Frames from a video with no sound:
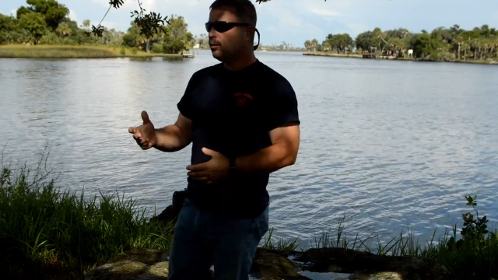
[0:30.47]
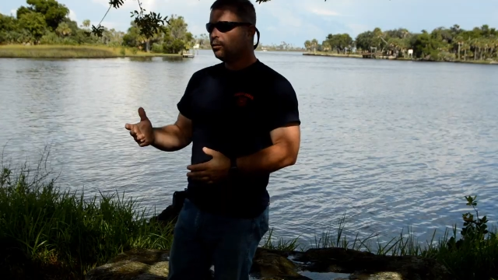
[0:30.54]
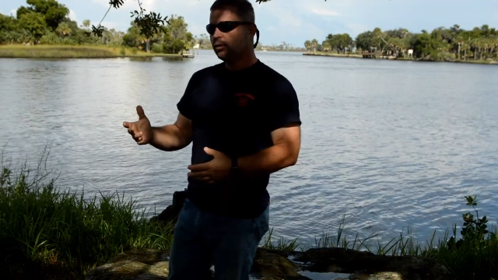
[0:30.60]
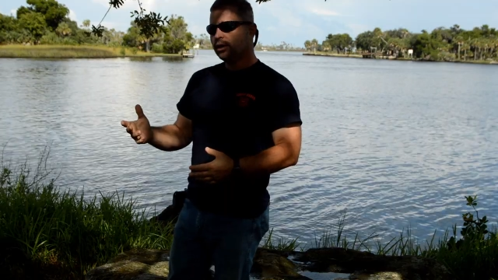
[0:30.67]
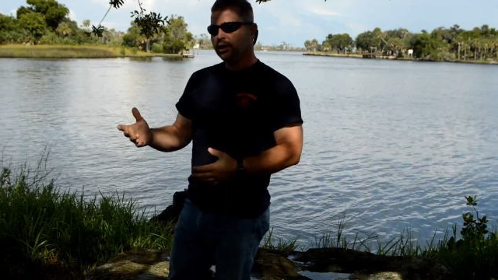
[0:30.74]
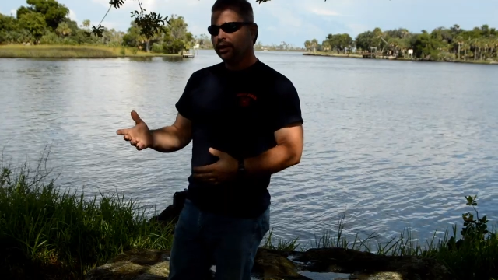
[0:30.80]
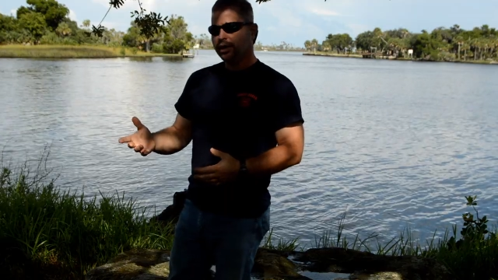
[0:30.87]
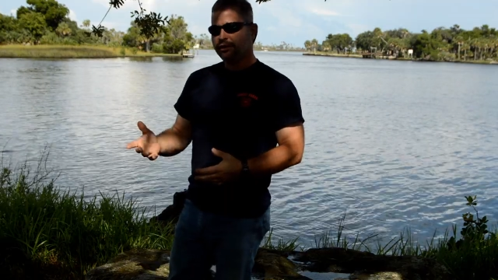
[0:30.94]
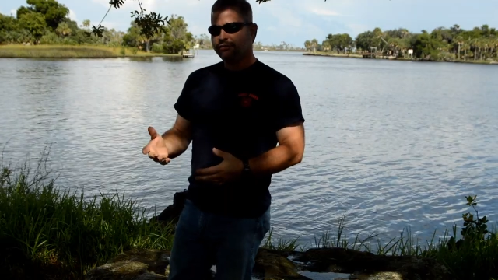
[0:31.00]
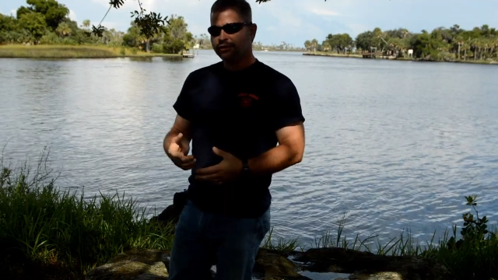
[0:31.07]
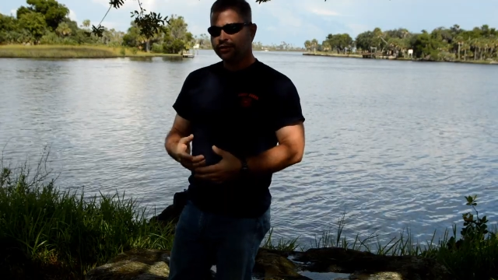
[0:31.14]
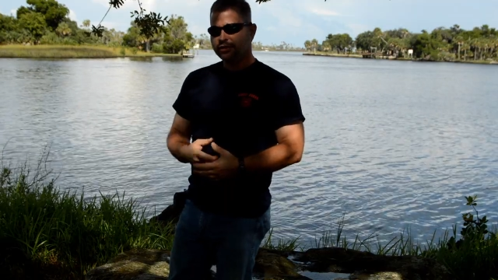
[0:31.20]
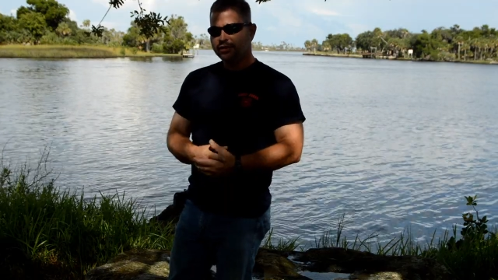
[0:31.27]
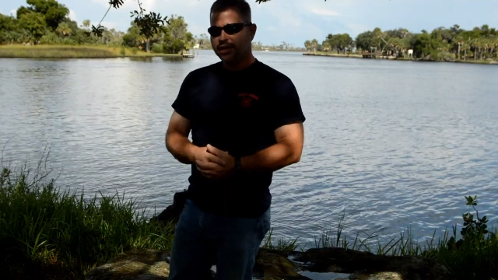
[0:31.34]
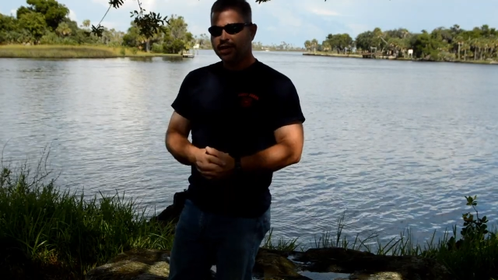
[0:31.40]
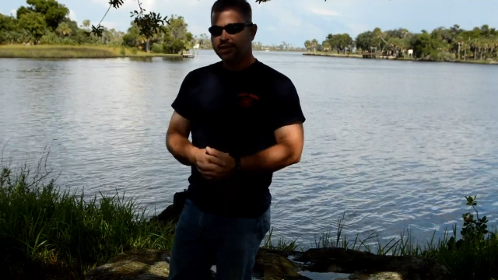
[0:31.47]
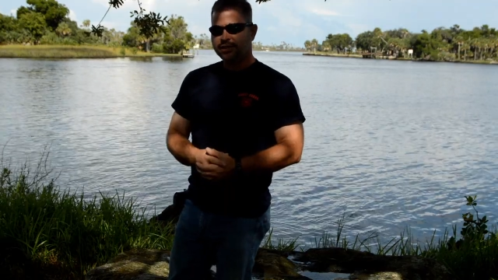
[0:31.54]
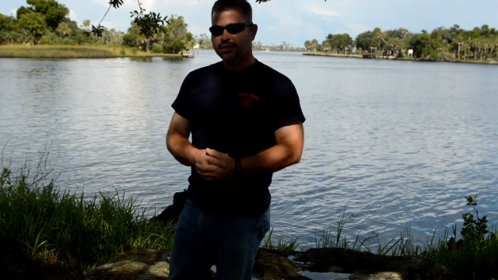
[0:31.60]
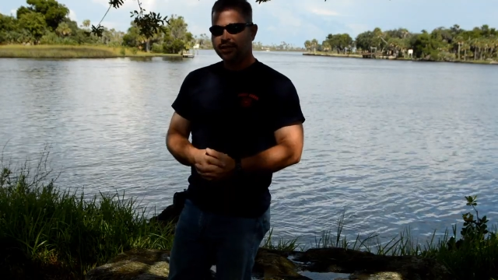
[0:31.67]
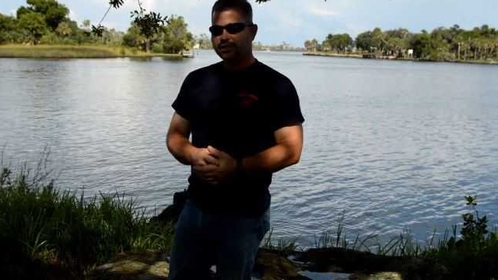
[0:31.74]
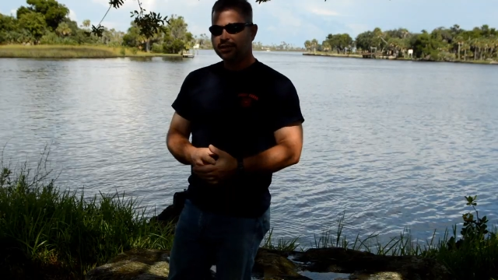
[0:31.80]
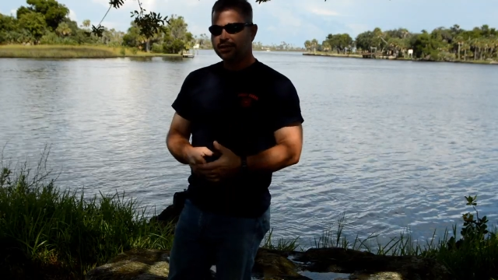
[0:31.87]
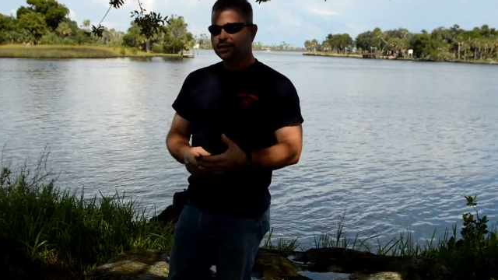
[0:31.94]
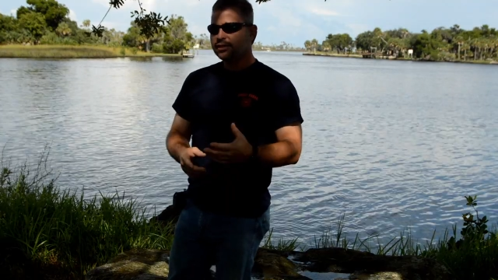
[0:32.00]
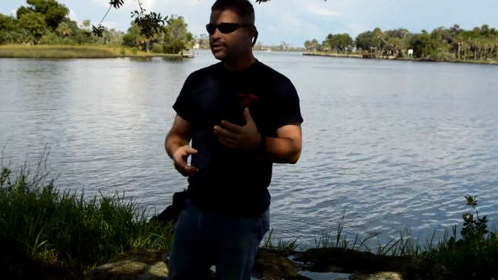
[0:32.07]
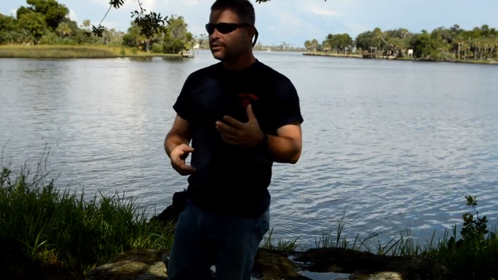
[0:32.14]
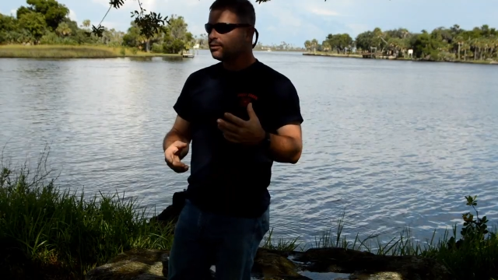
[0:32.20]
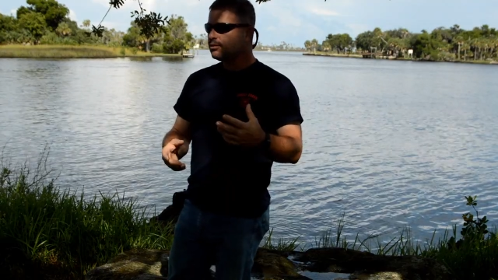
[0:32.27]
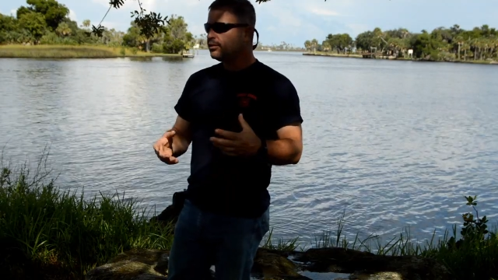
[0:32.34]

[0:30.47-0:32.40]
We'll lend first aid assistance.